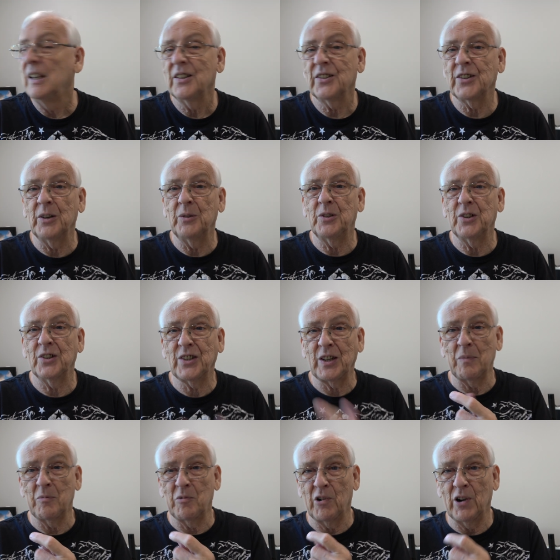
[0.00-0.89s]
So to
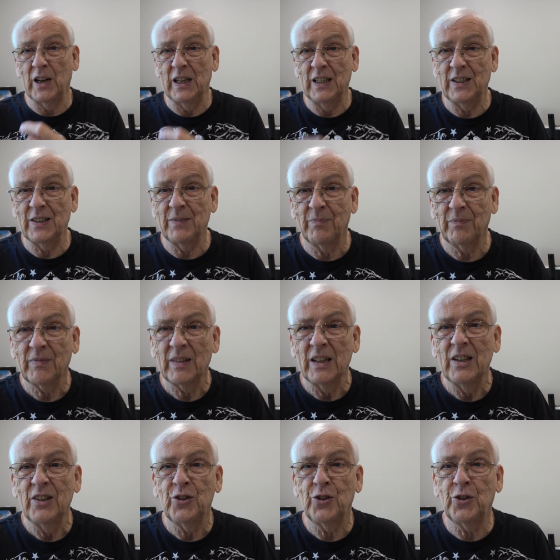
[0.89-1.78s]
summarise,
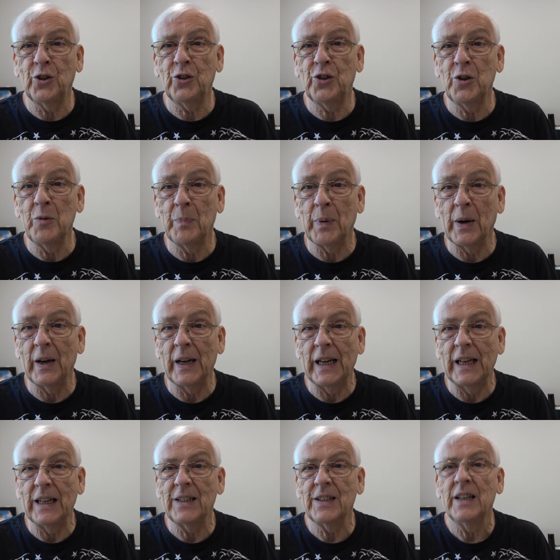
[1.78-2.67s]
should you buy
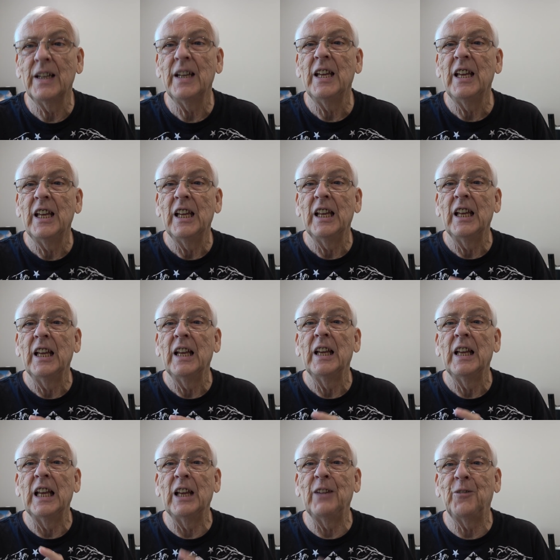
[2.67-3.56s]
it?
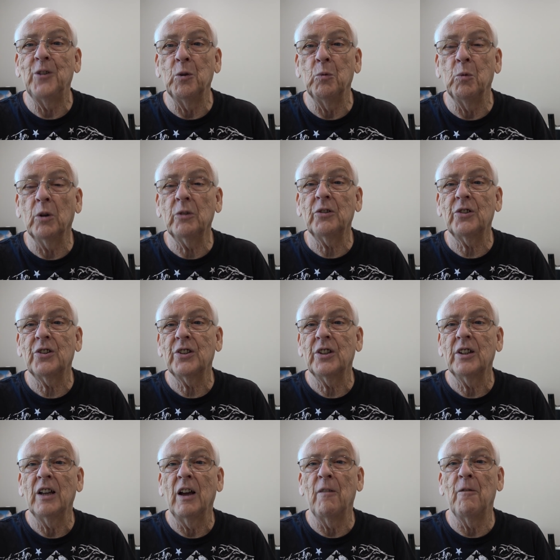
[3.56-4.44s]
If you want
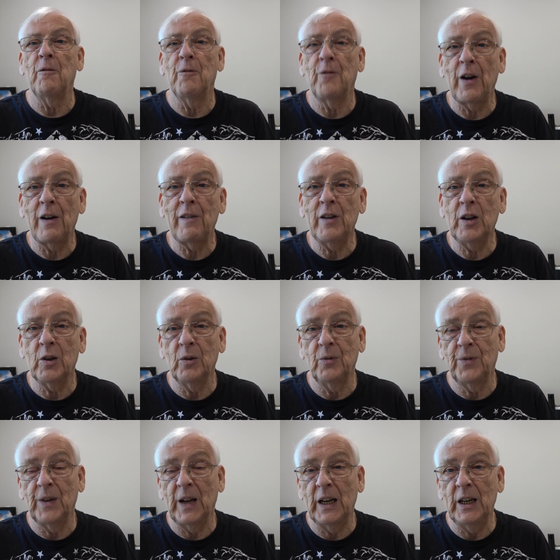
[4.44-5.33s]
a very good
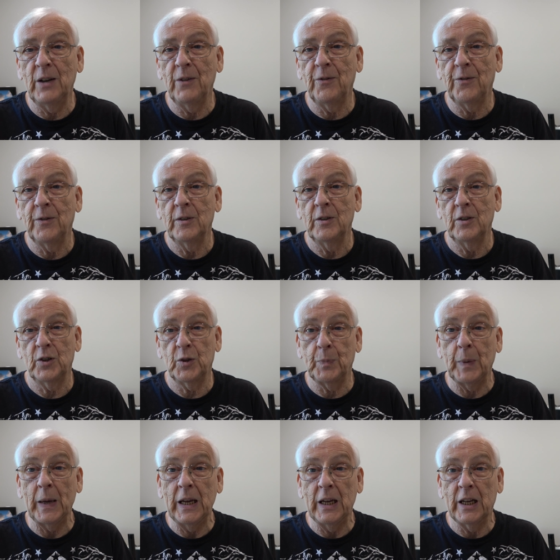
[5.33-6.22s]
value
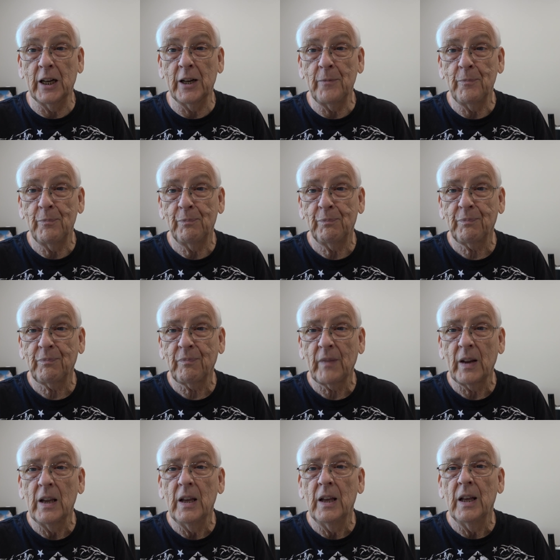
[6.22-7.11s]
speaker
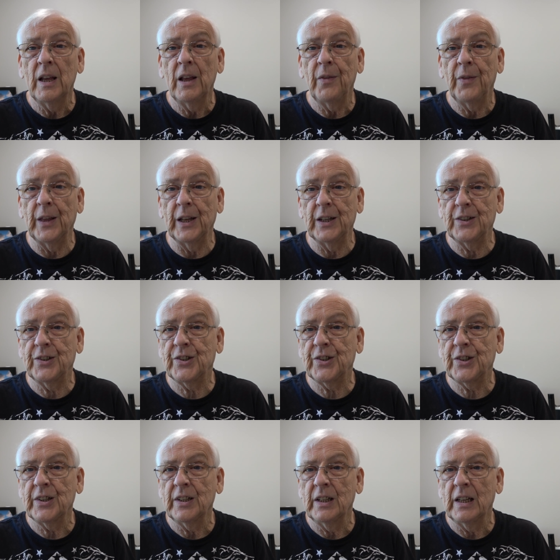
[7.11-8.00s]

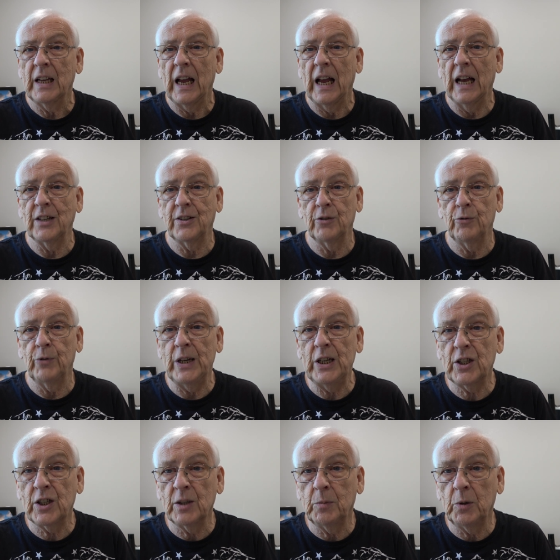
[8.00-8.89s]
that has a
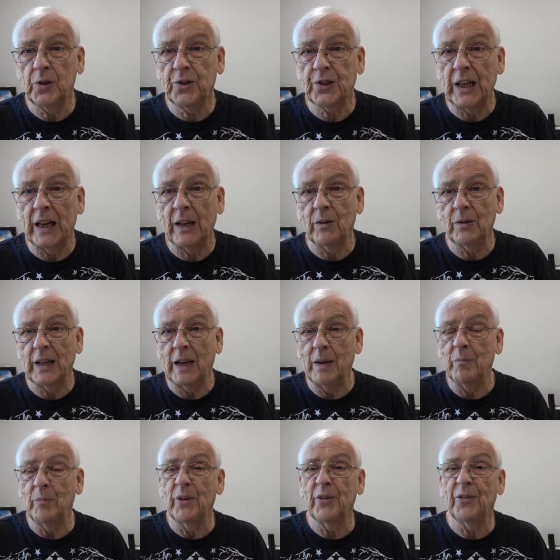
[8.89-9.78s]
reasonable sound
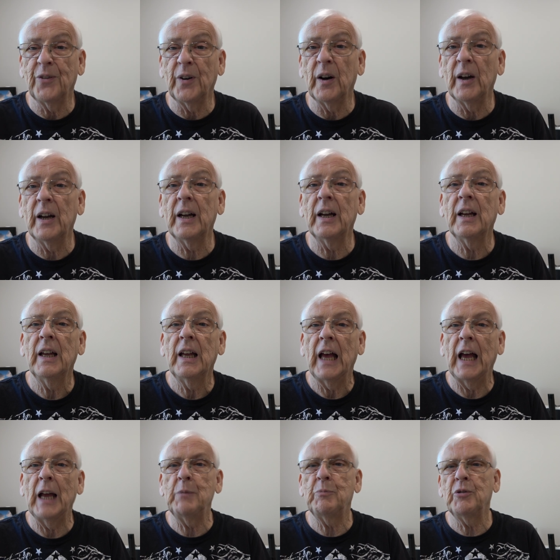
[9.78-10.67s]
amplifier
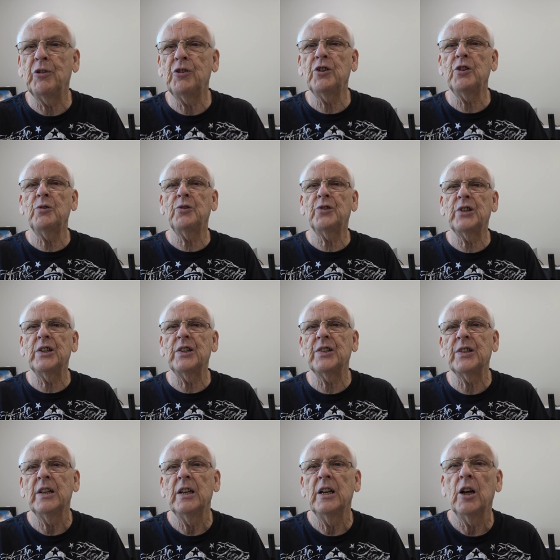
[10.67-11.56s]
and
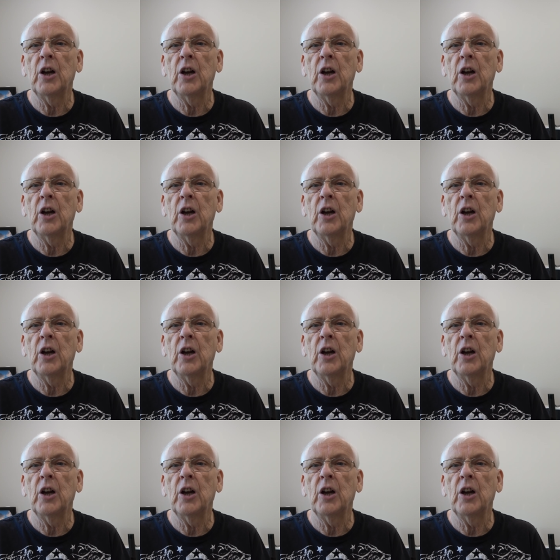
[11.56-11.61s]
produces